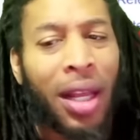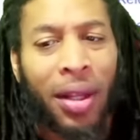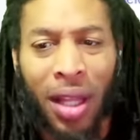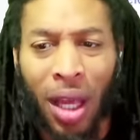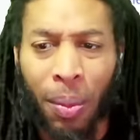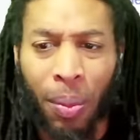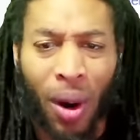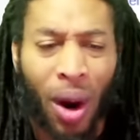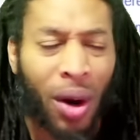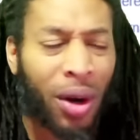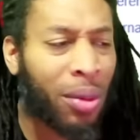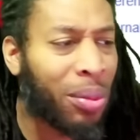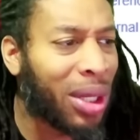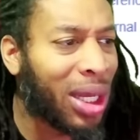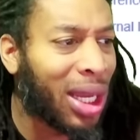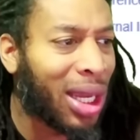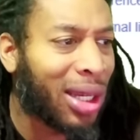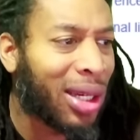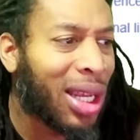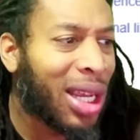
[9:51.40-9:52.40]
they brought him
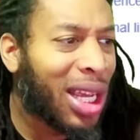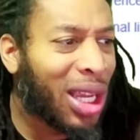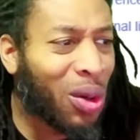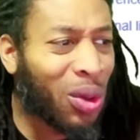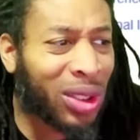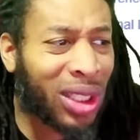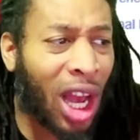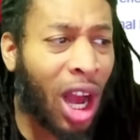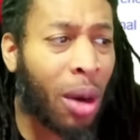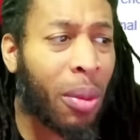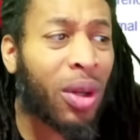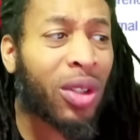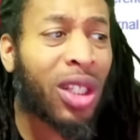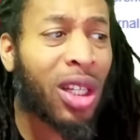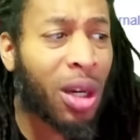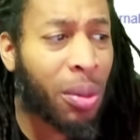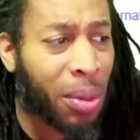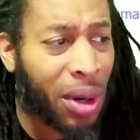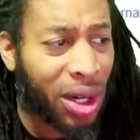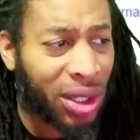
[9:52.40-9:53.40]
in. It was almost an
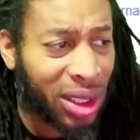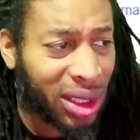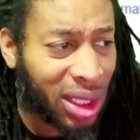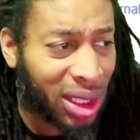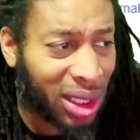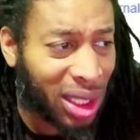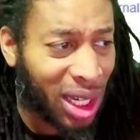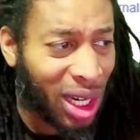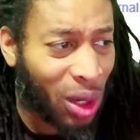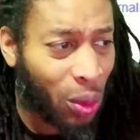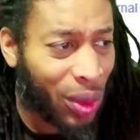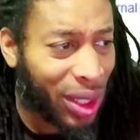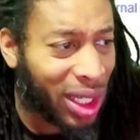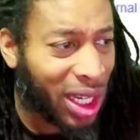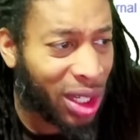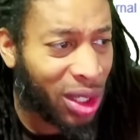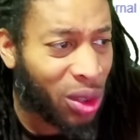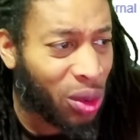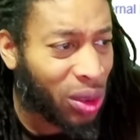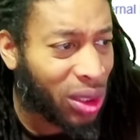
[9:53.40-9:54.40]
emergency thing with
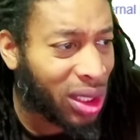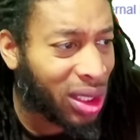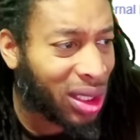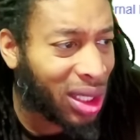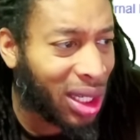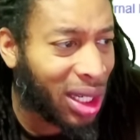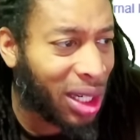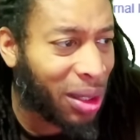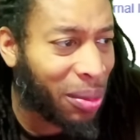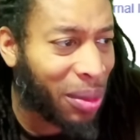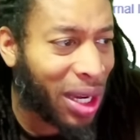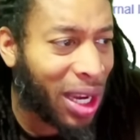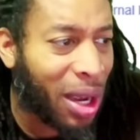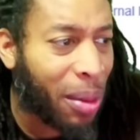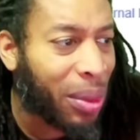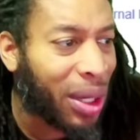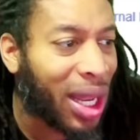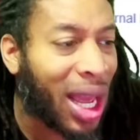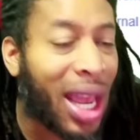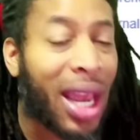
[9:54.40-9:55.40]
the Houston thing, man,
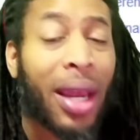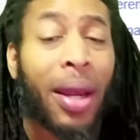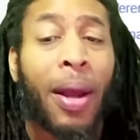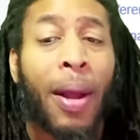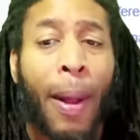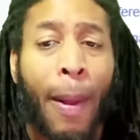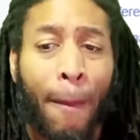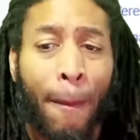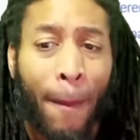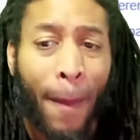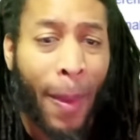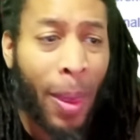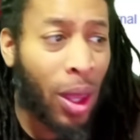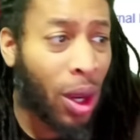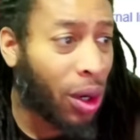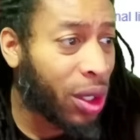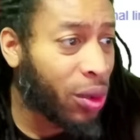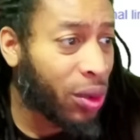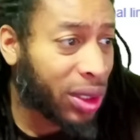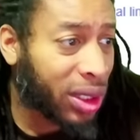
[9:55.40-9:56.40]
but hey, you
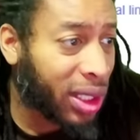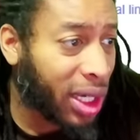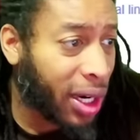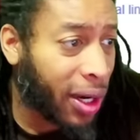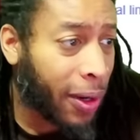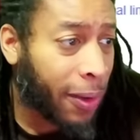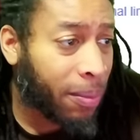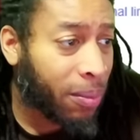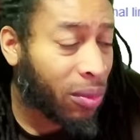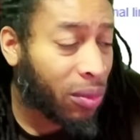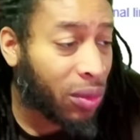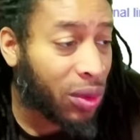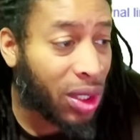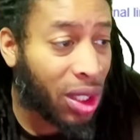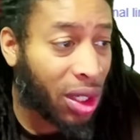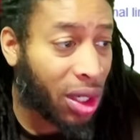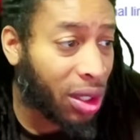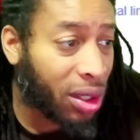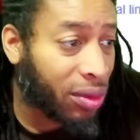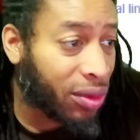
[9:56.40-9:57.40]
know, he was there
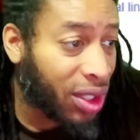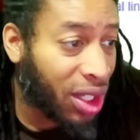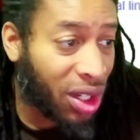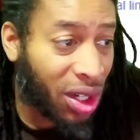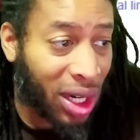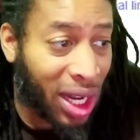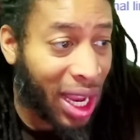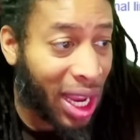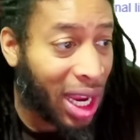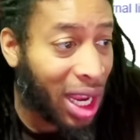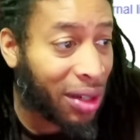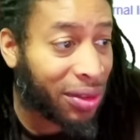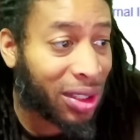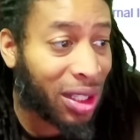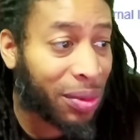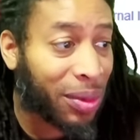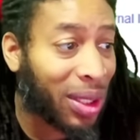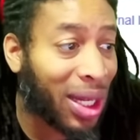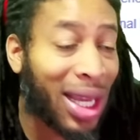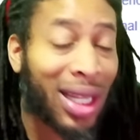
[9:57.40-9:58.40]
year and a half,
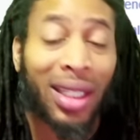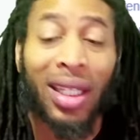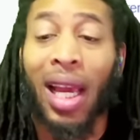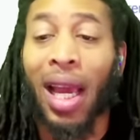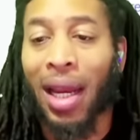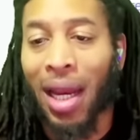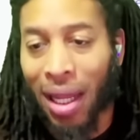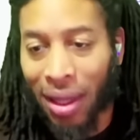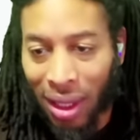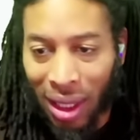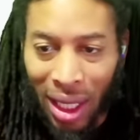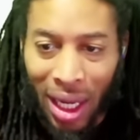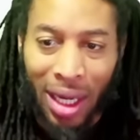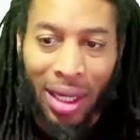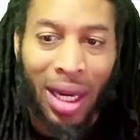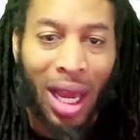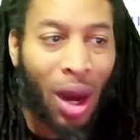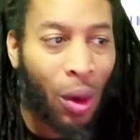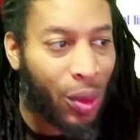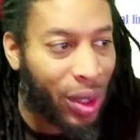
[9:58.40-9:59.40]
something like that. And then
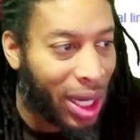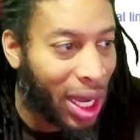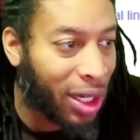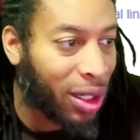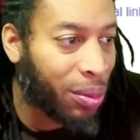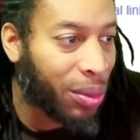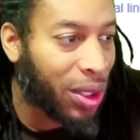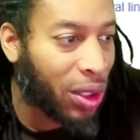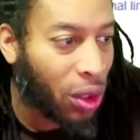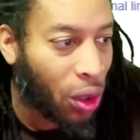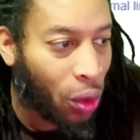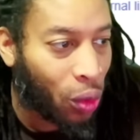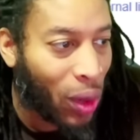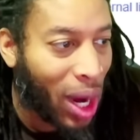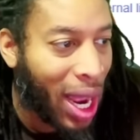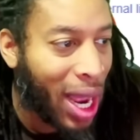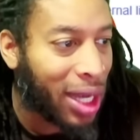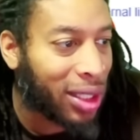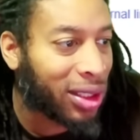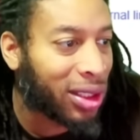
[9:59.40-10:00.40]
now we got DeMeco
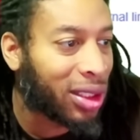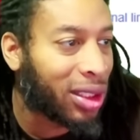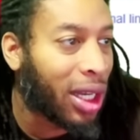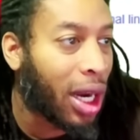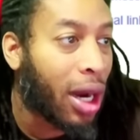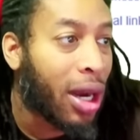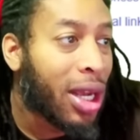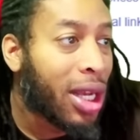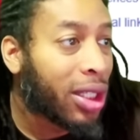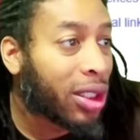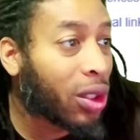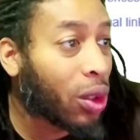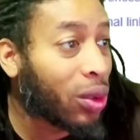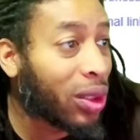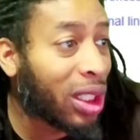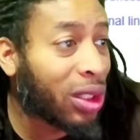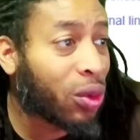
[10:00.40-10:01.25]
Ryans is there. So this